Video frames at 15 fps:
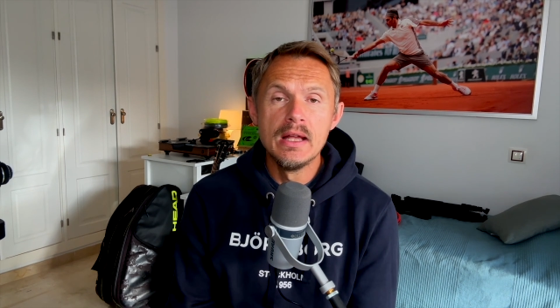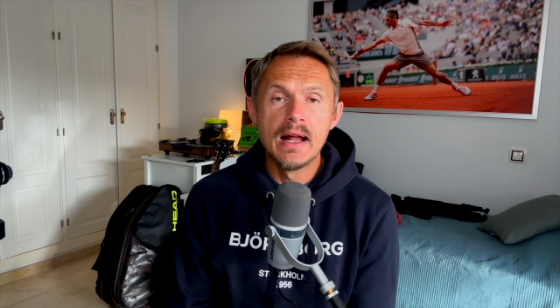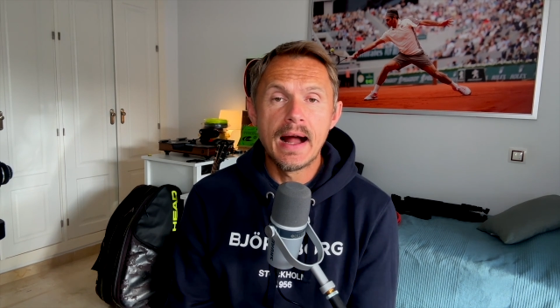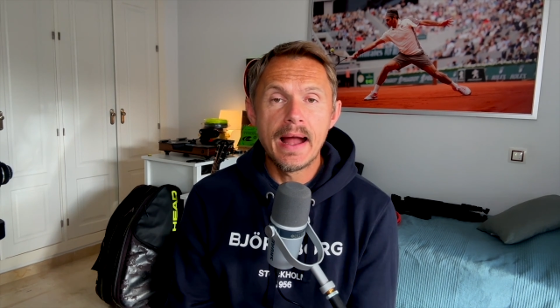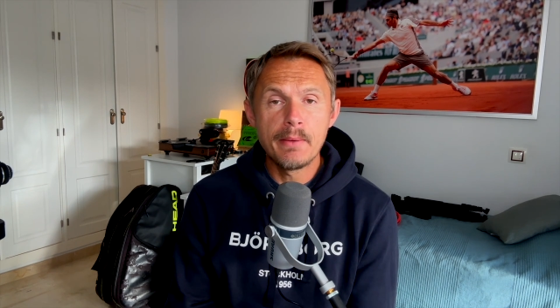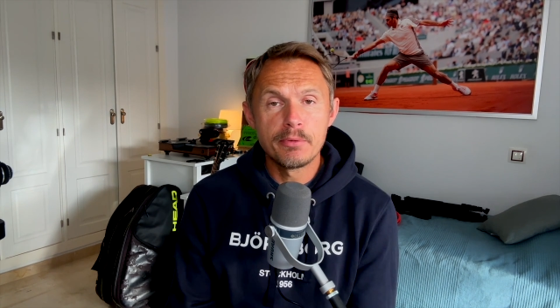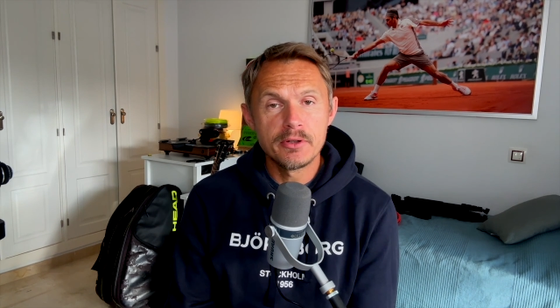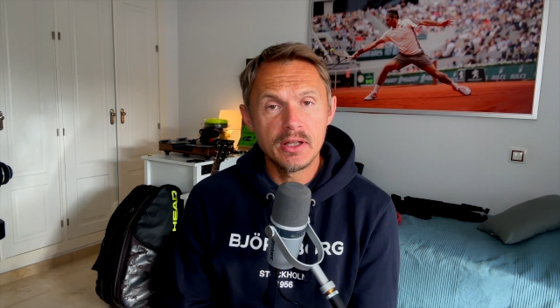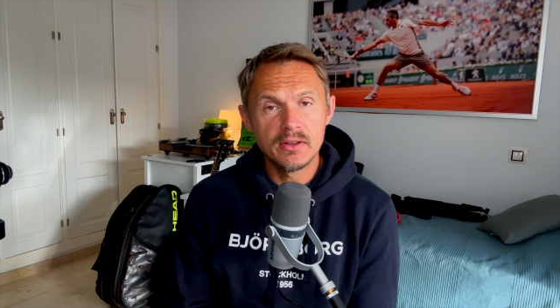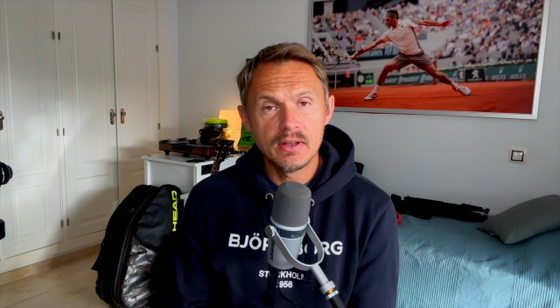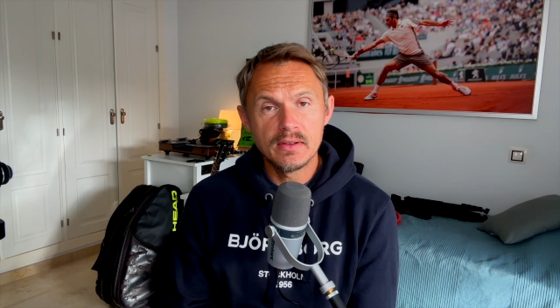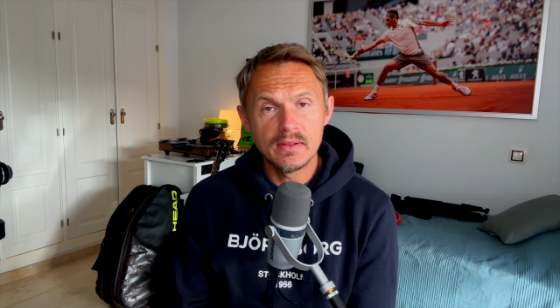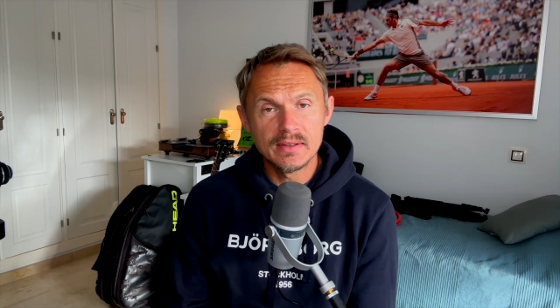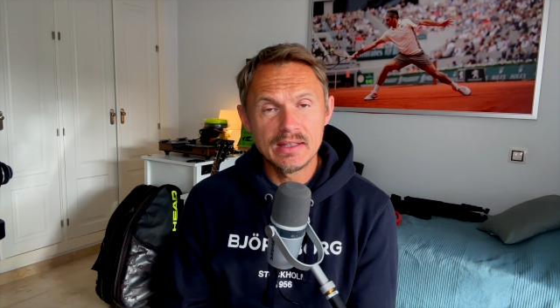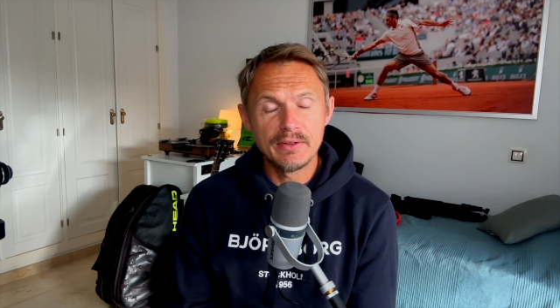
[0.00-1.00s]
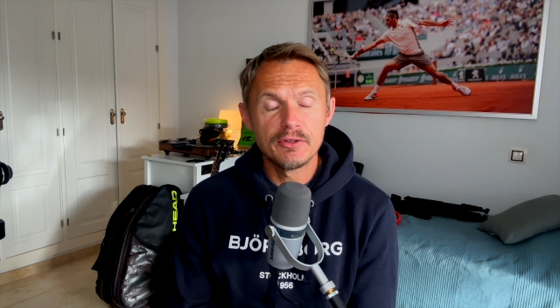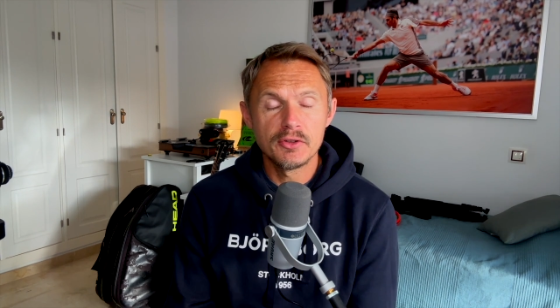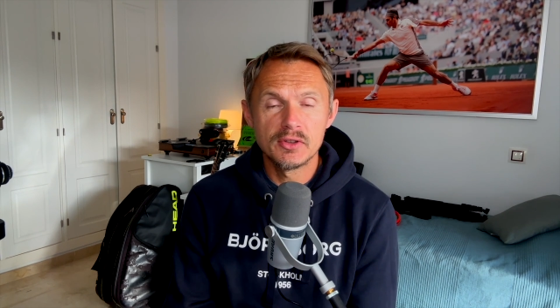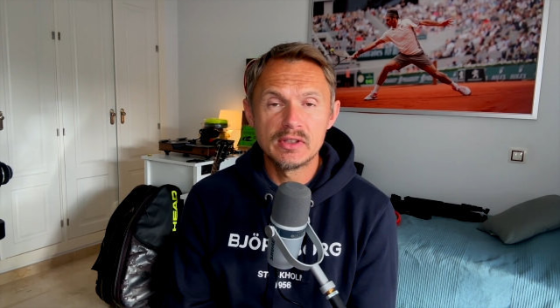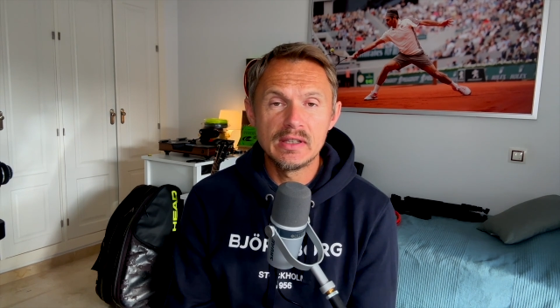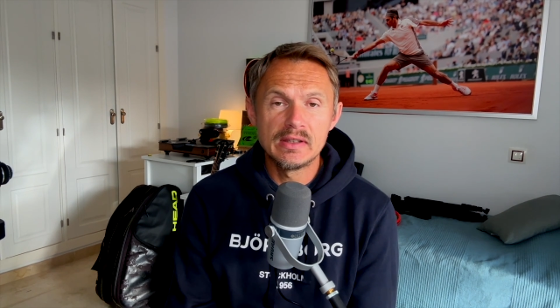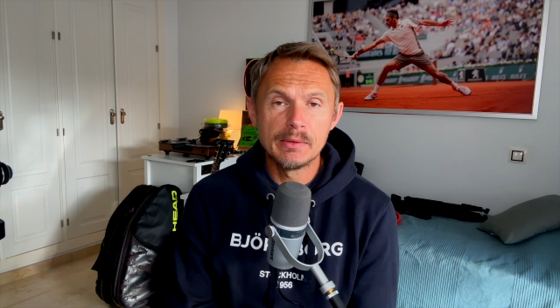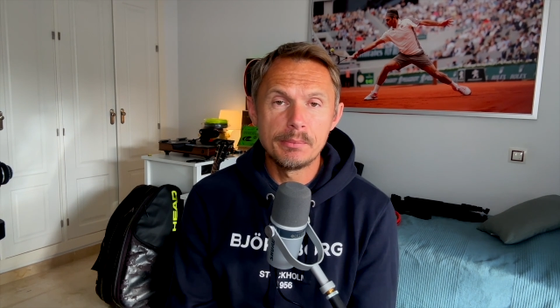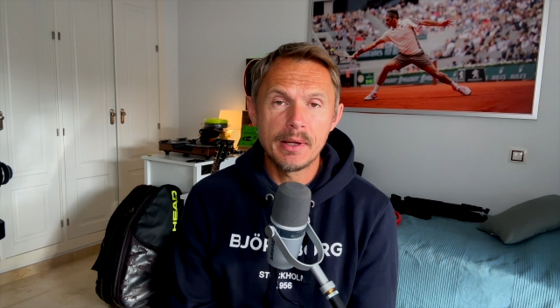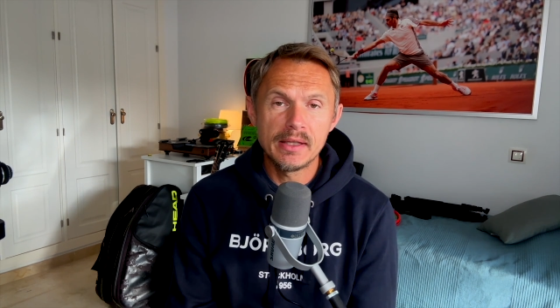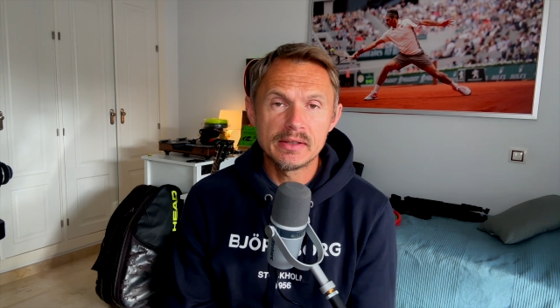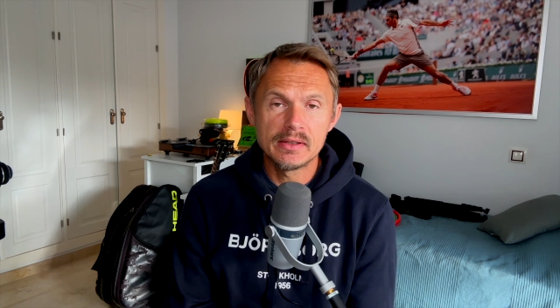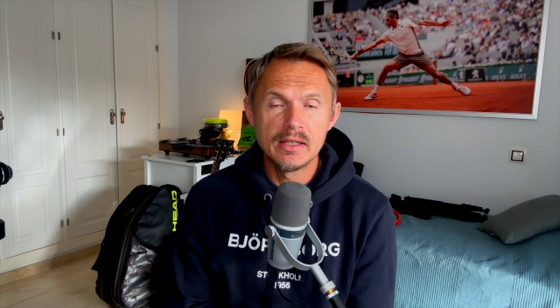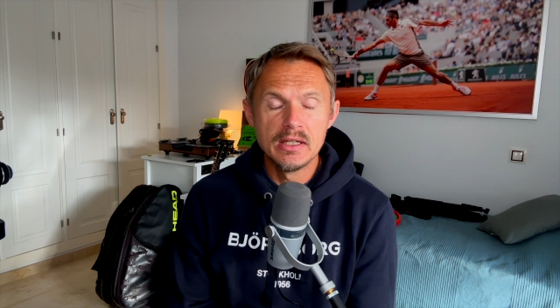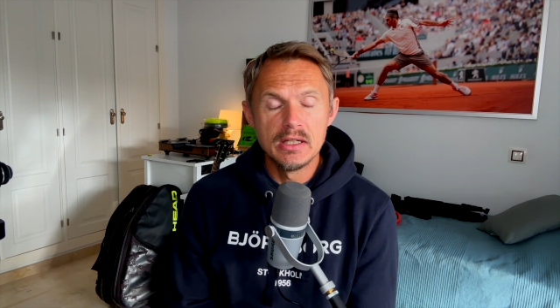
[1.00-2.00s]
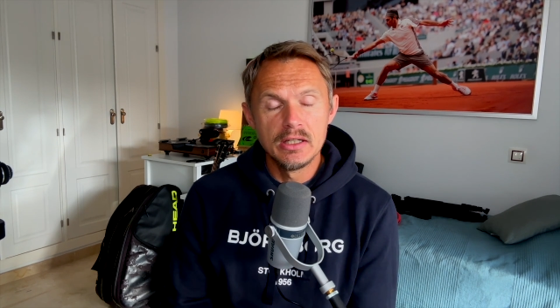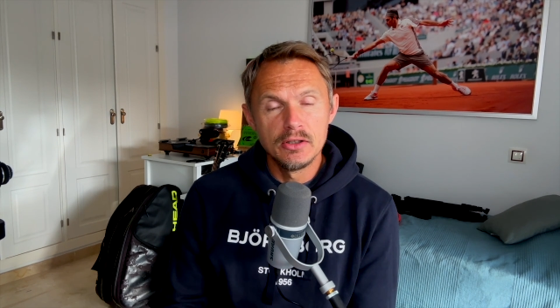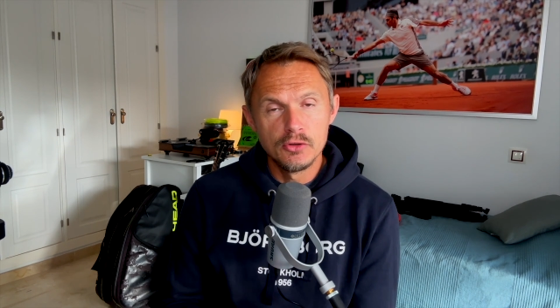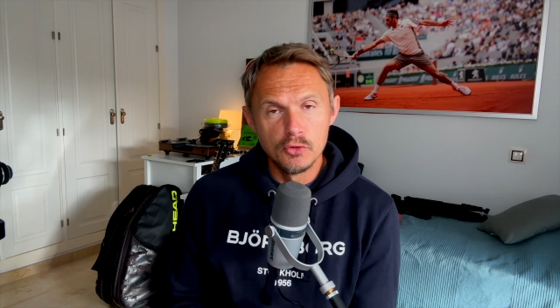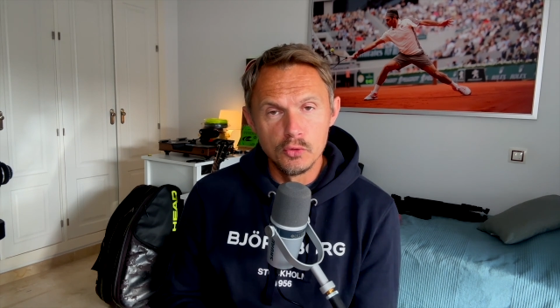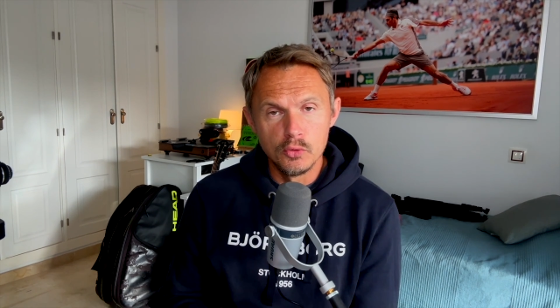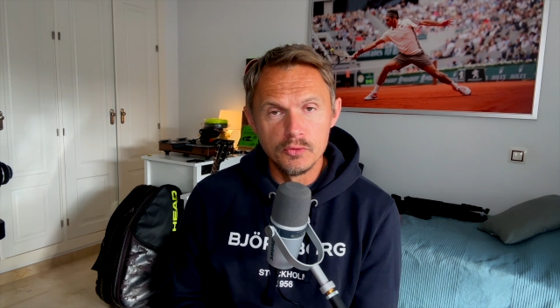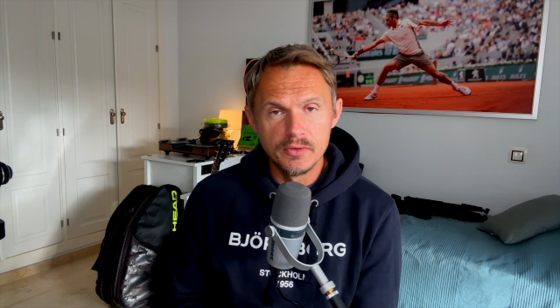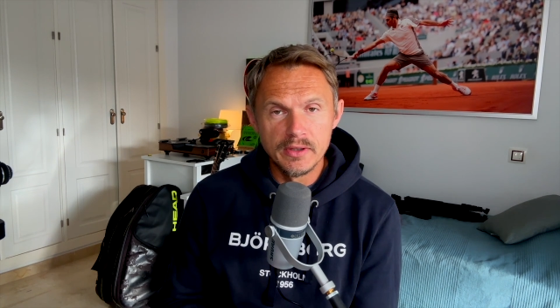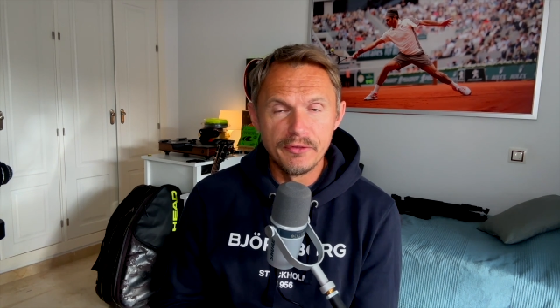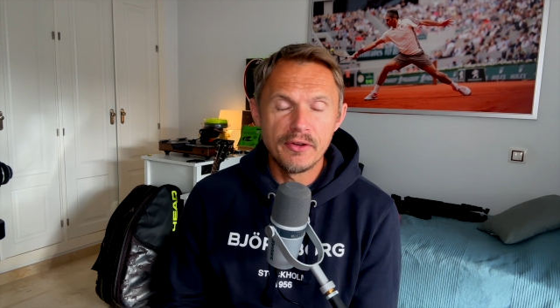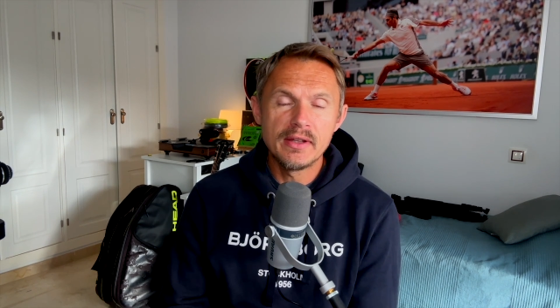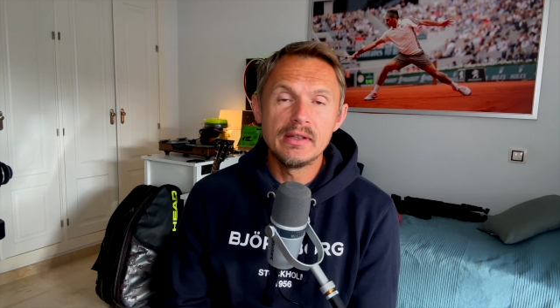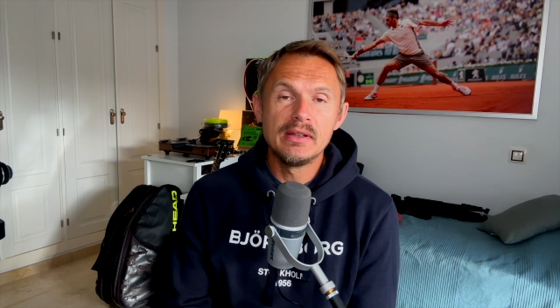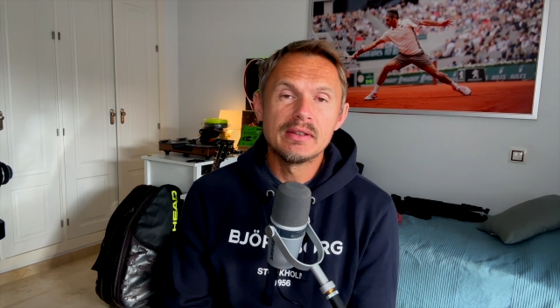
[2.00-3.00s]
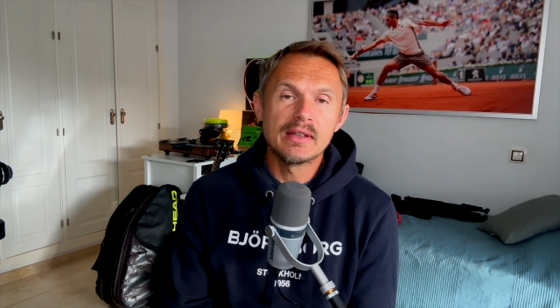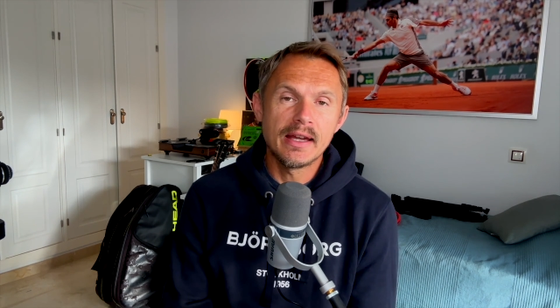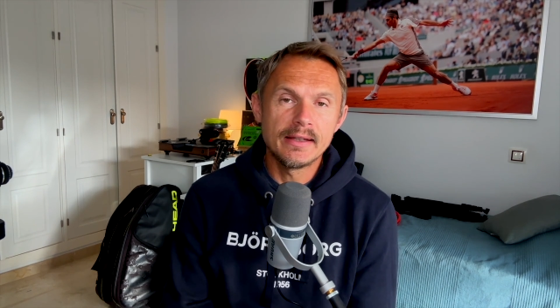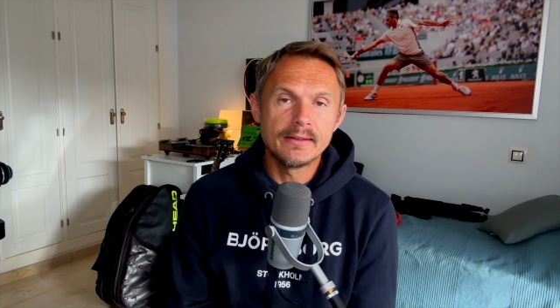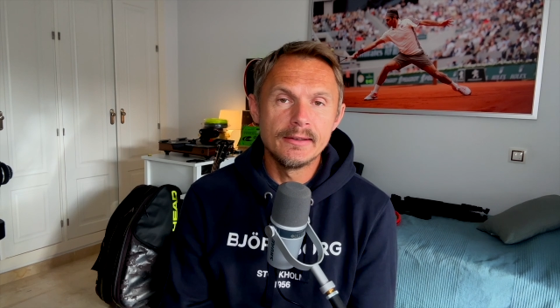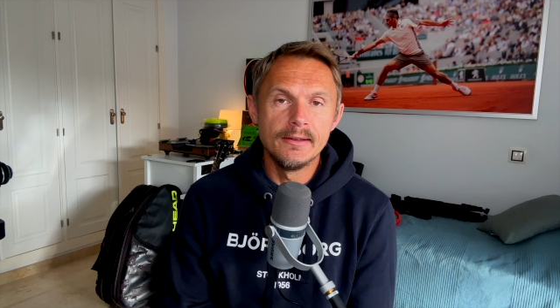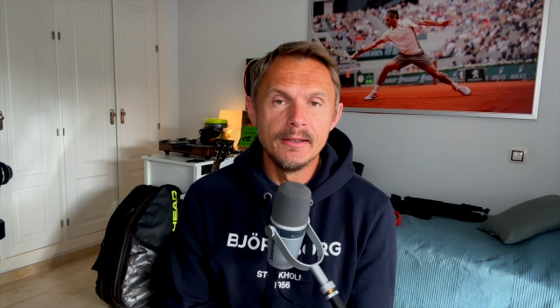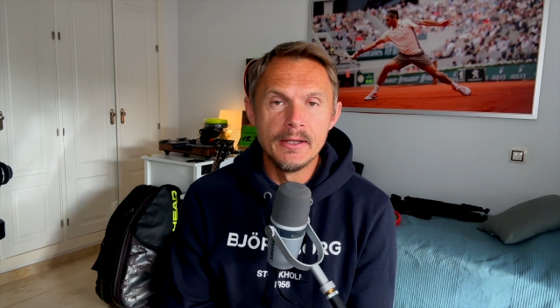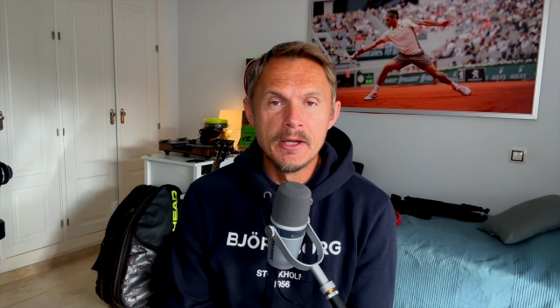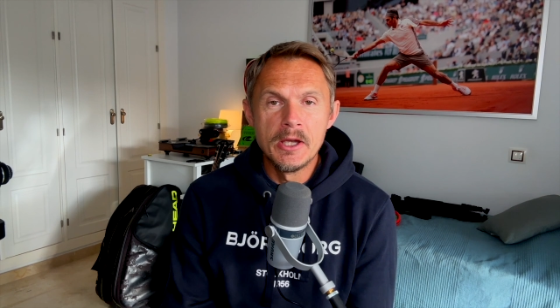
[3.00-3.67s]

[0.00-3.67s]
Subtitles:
I predicted Stefanos Tsitsipas to defend his title.